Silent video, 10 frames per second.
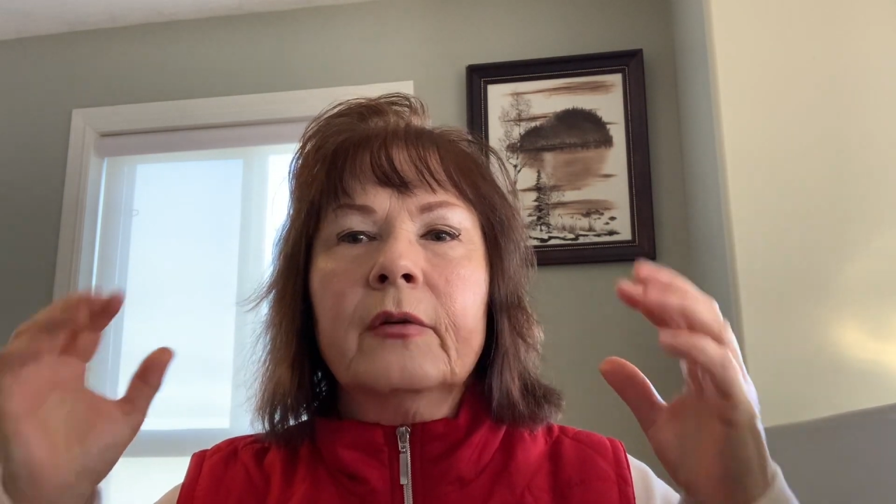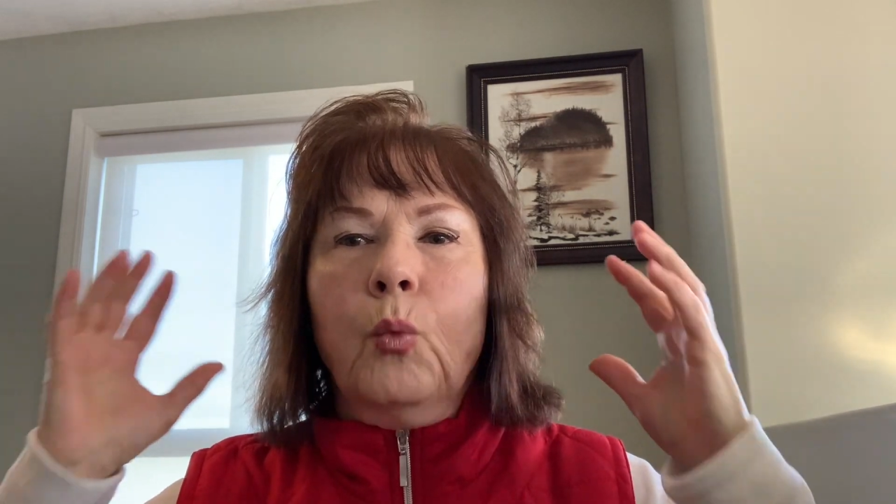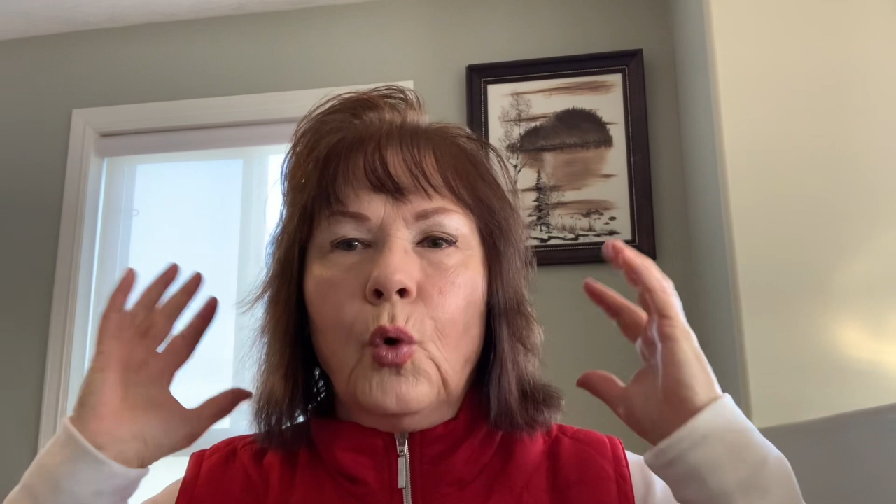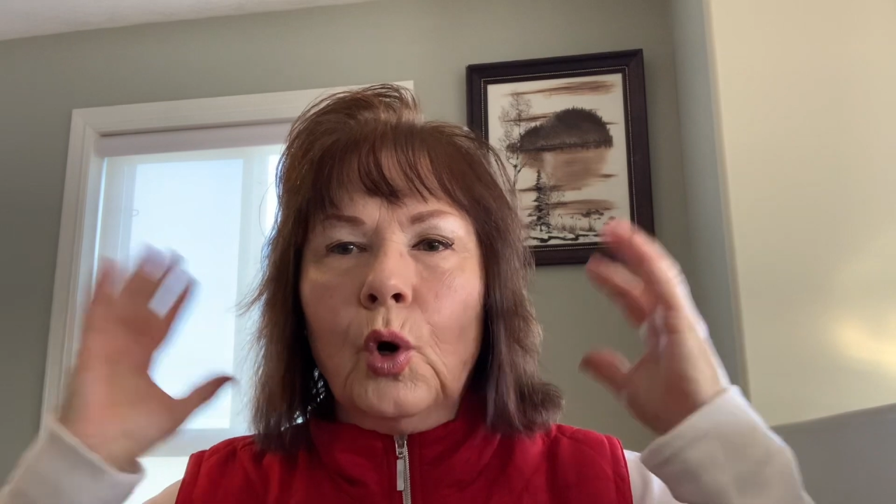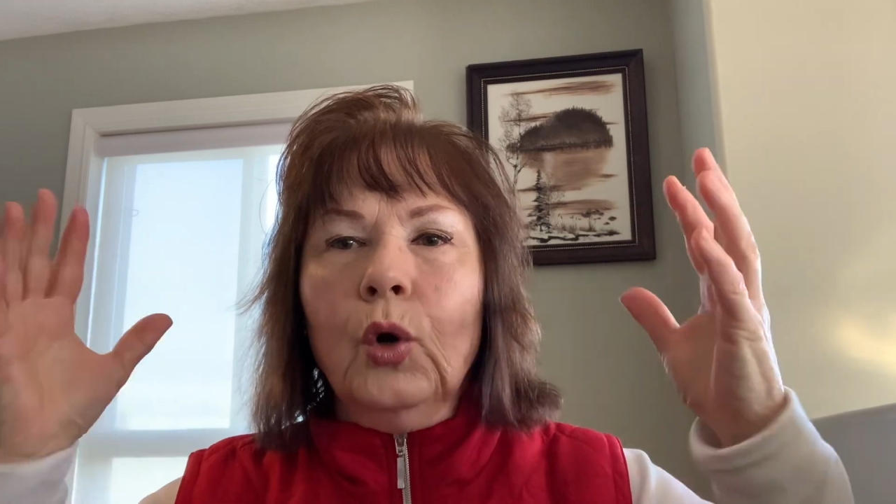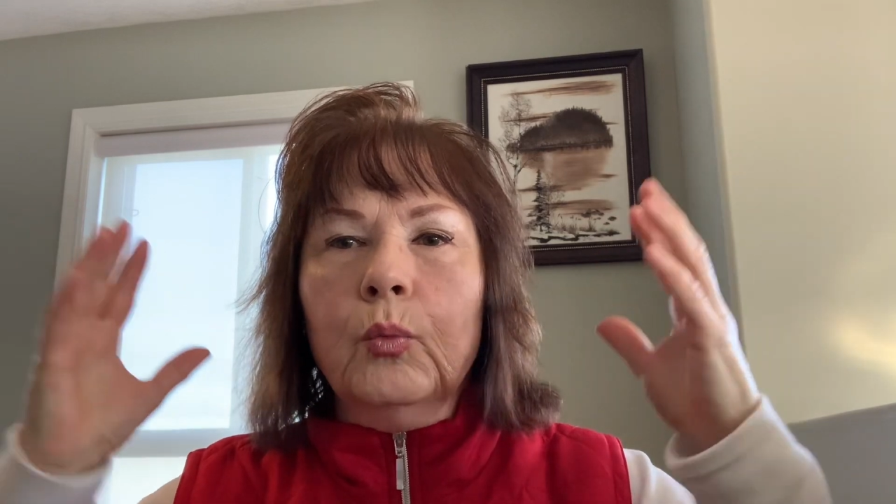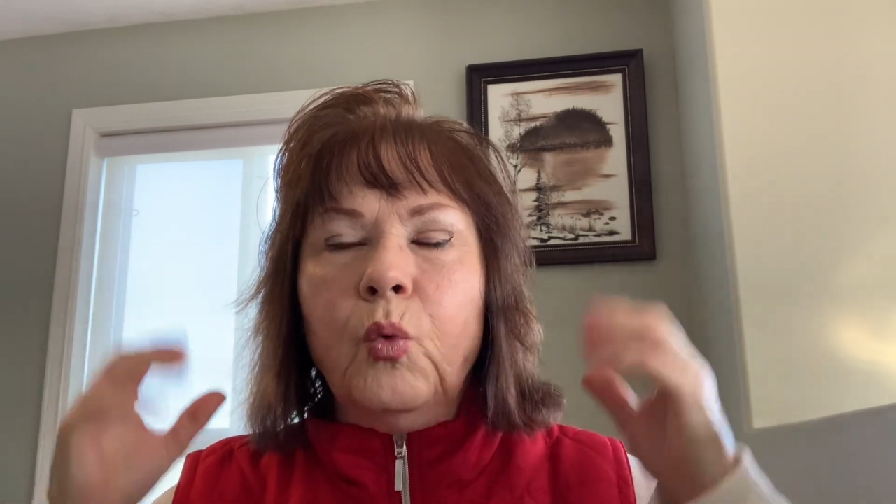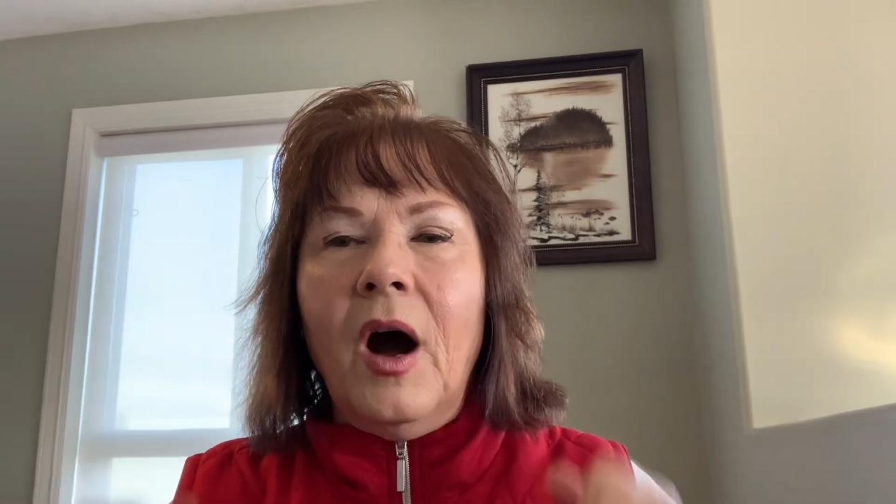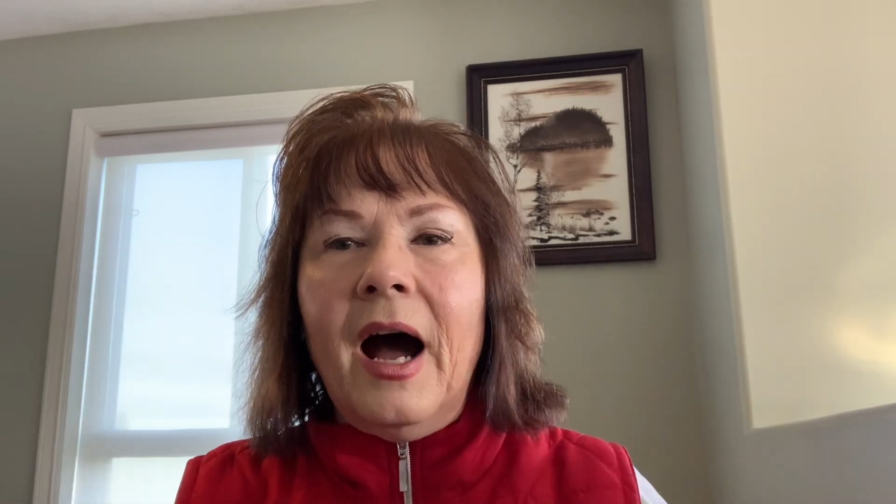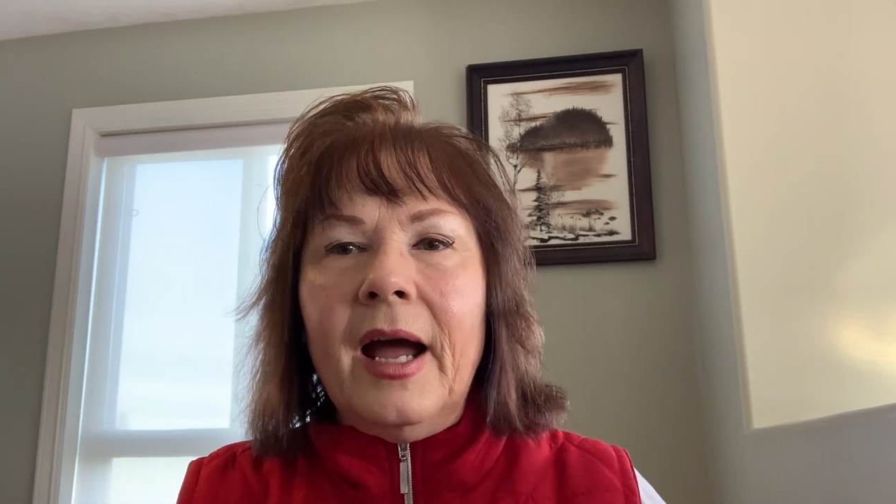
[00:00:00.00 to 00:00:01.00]

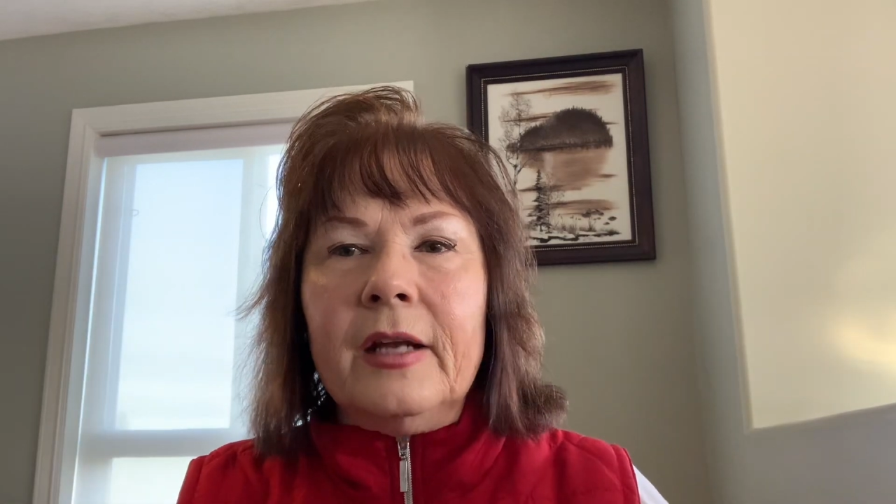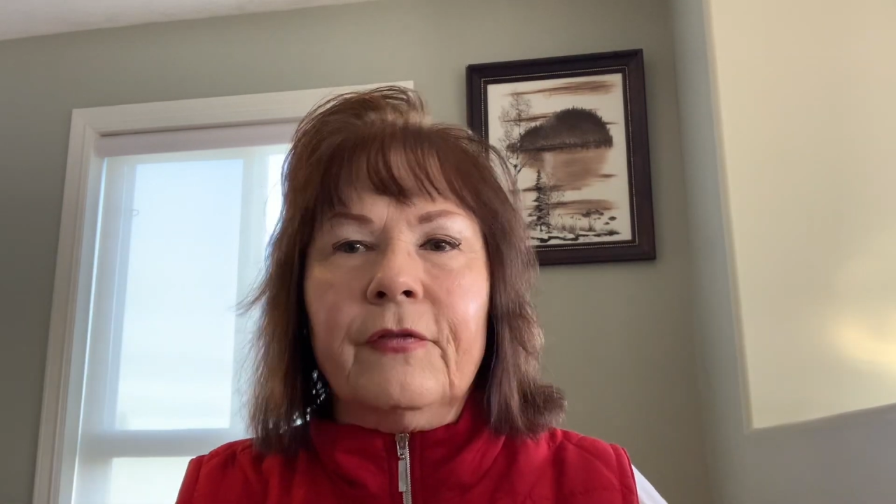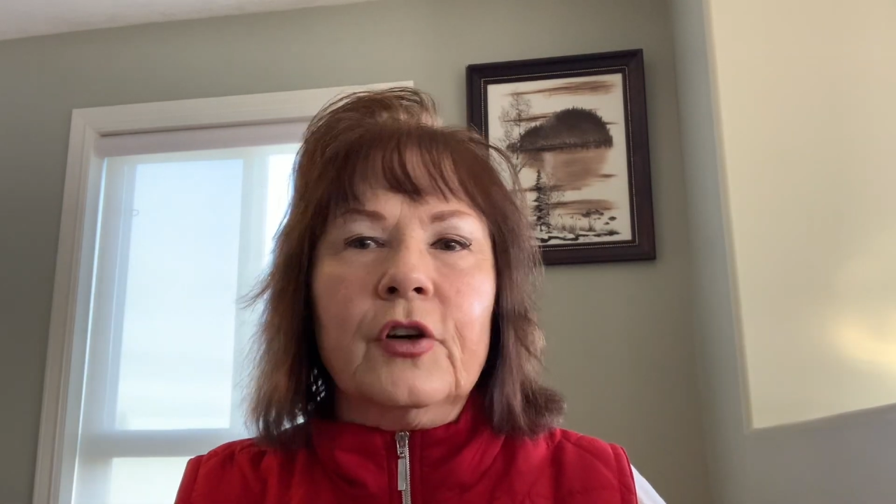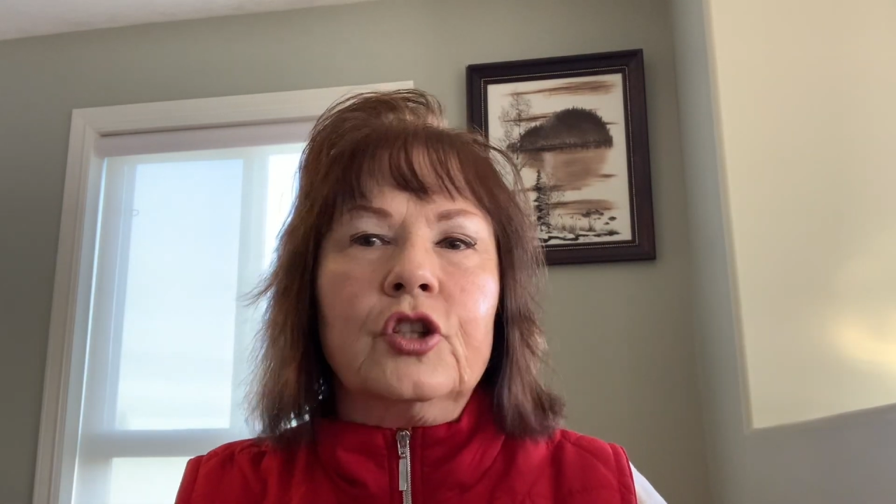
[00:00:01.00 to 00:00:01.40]
worldwide for